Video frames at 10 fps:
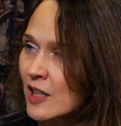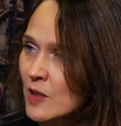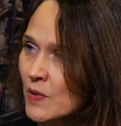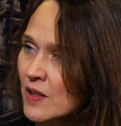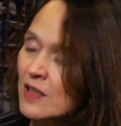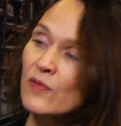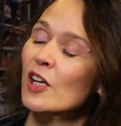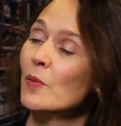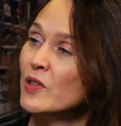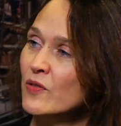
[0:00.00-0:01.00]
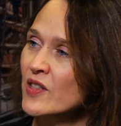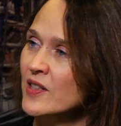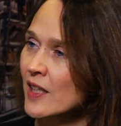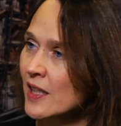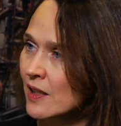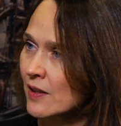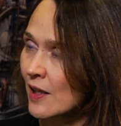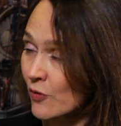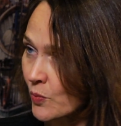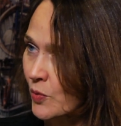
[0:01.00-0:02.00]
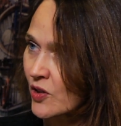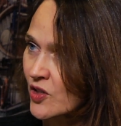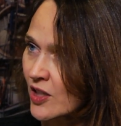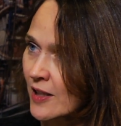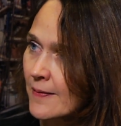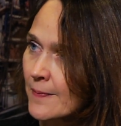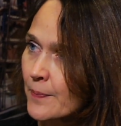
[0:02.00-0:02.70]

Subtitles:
in has been the development of design anthropology.